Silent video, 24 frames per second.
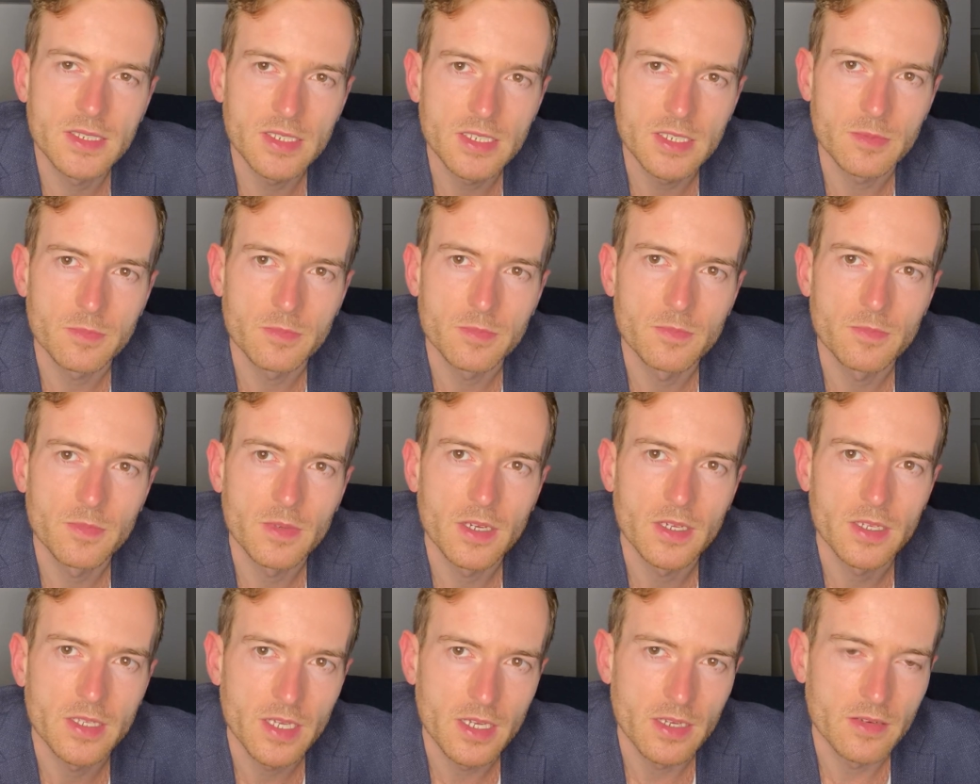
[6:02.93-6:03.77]
deep
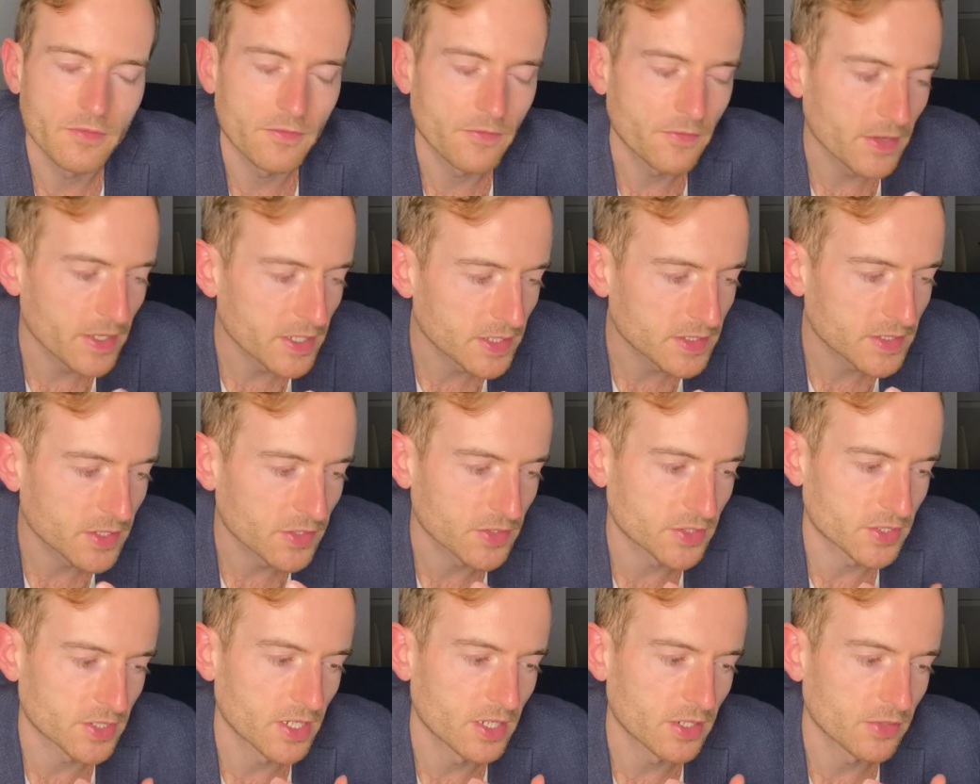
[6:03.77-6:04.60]
again, face
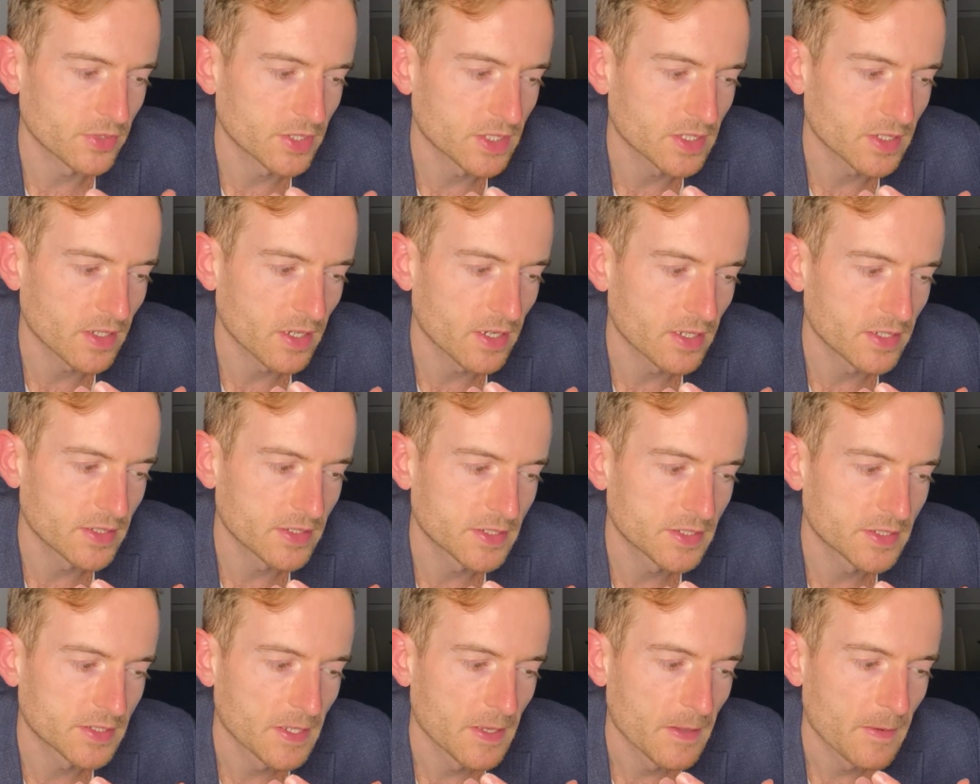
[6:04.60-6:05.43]
those shadowy
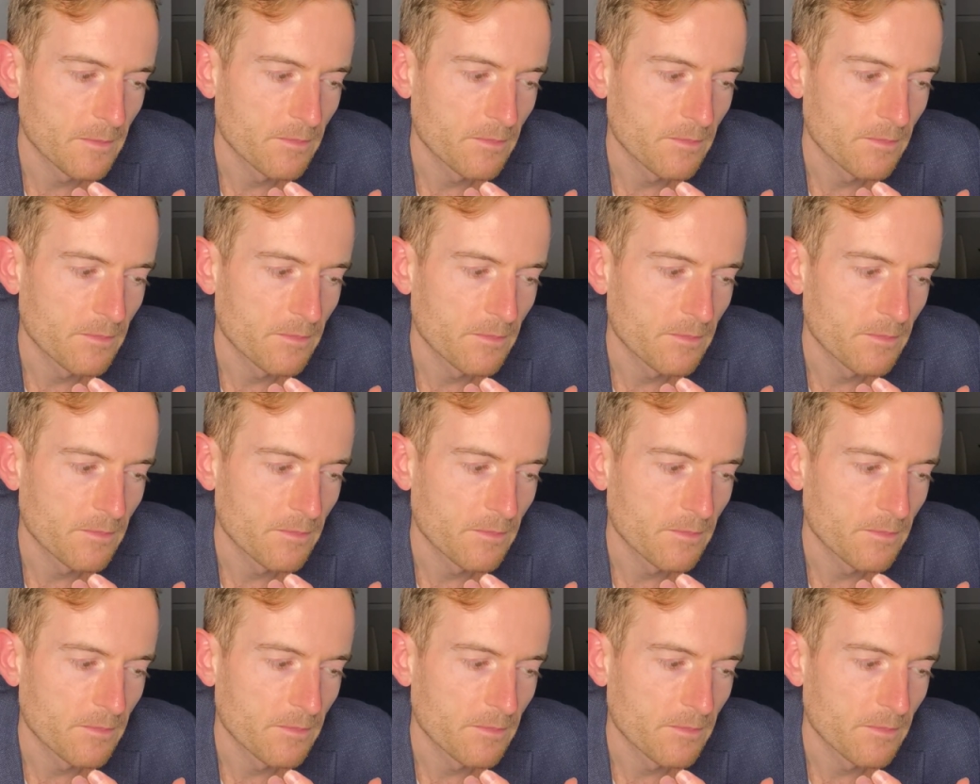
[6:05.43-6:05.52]
sides.